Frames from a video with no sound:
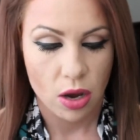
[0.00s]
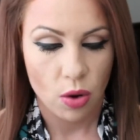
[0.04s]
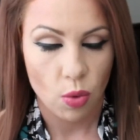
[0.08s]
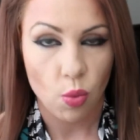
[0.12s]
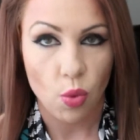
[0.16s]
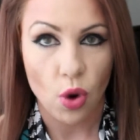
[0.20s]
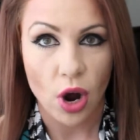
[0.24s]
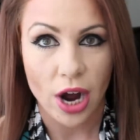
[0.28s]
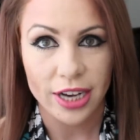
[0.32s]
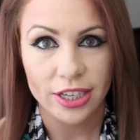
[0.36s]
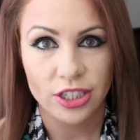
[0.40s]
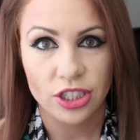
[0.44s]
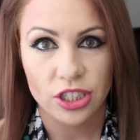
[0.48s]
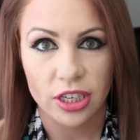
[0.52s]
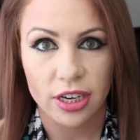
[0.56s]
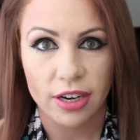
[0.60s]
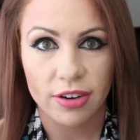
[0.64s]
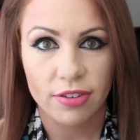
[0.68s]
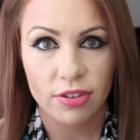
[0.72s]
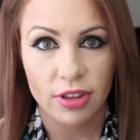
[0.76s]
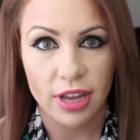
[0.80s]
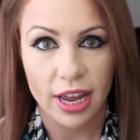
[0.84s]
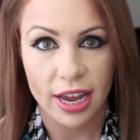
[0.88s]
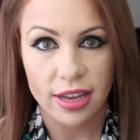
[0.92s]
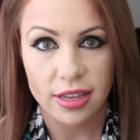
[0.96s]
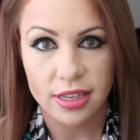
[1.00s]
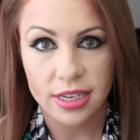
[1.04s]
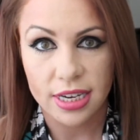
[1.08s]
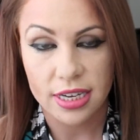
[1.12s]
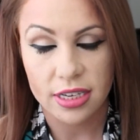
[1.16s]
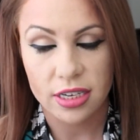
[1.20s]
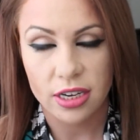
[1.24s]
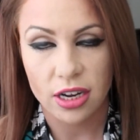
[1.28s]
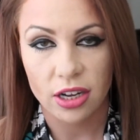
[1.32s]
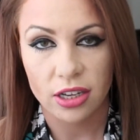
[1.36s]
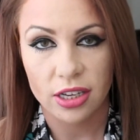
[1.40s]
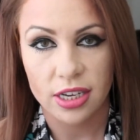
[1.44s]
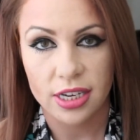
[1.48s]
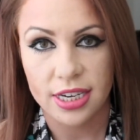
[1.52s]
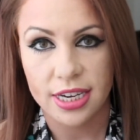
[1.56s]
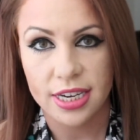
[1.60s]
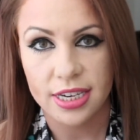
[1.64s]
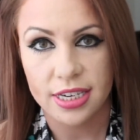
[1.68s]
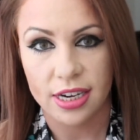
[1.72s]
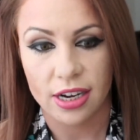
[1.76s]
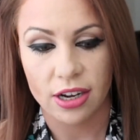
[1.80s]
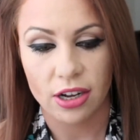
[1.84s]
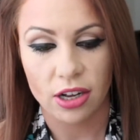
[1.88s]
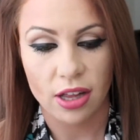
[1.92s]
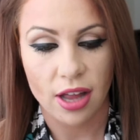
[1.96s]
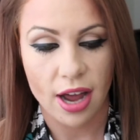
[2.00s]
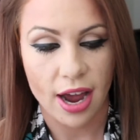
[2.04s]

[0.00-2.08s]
watch it, like detail to detail.